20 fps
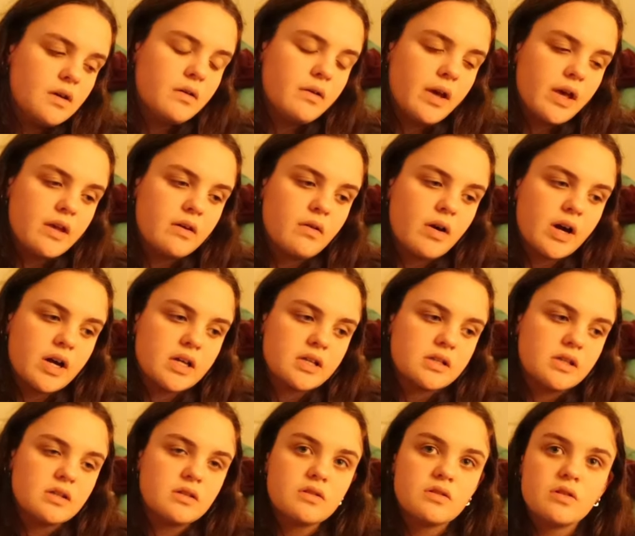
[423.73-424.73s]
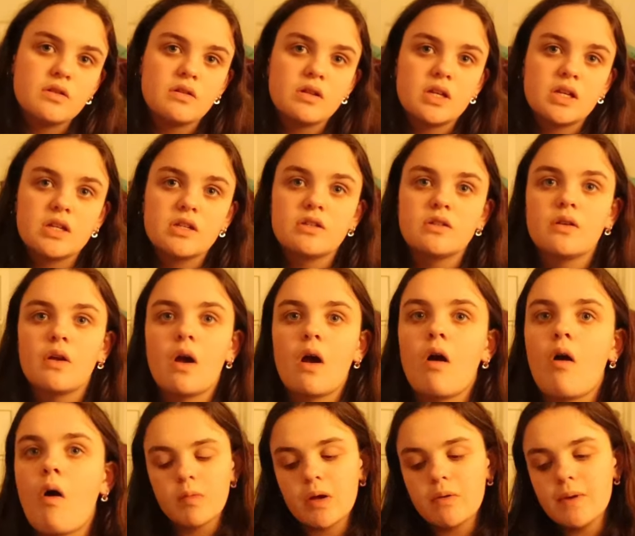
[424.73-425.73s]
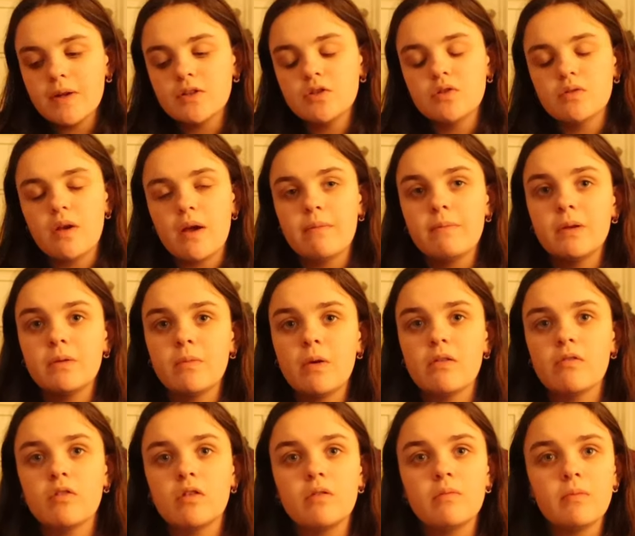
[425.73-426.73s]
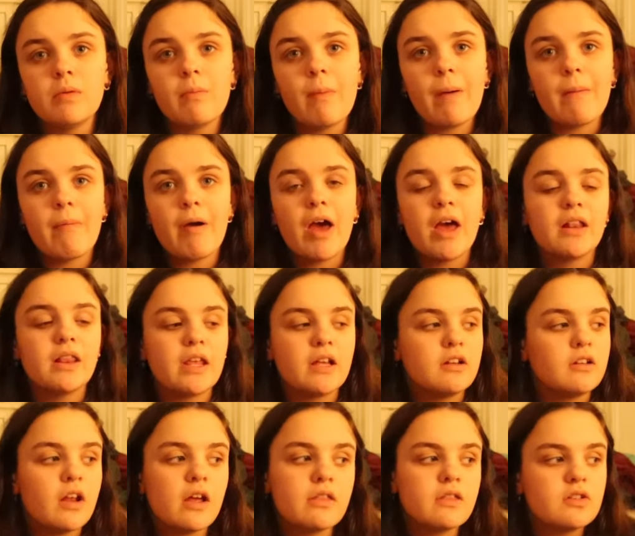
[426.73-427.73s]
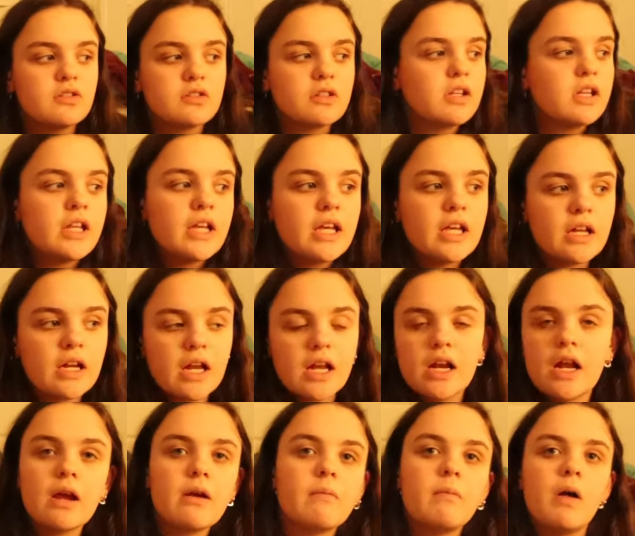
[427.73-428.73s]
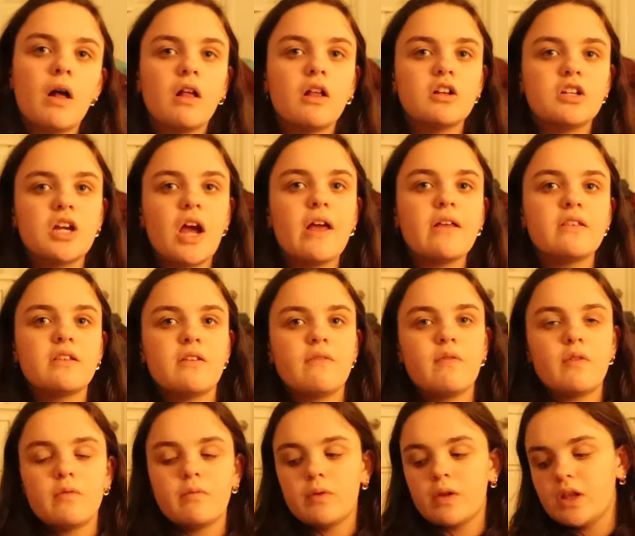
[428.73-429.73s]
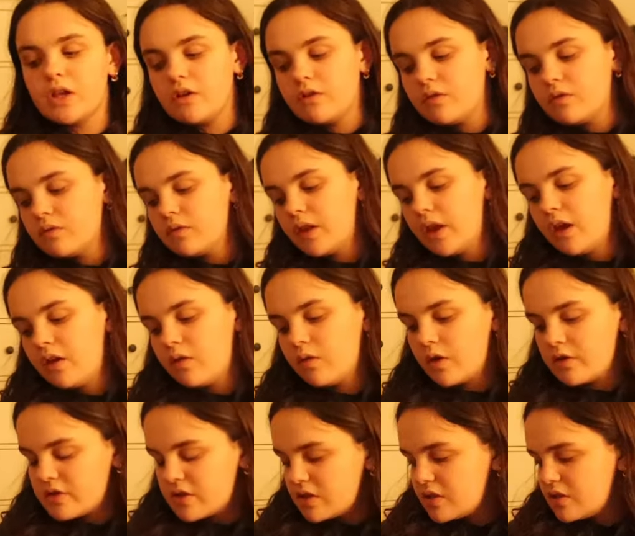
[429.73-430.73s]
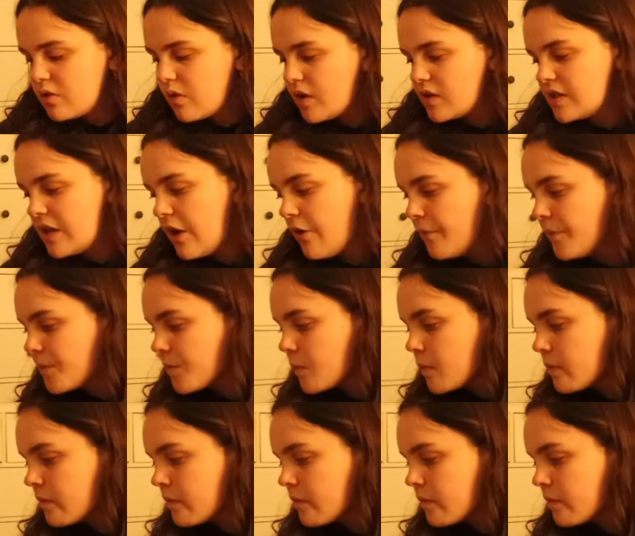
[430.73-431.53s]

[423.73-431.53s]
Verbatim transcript: Okay, you guys, let's do this. My bed's, I mean my room and my bed, like nothing's clean, and I apologize if it really like grosses you guys out.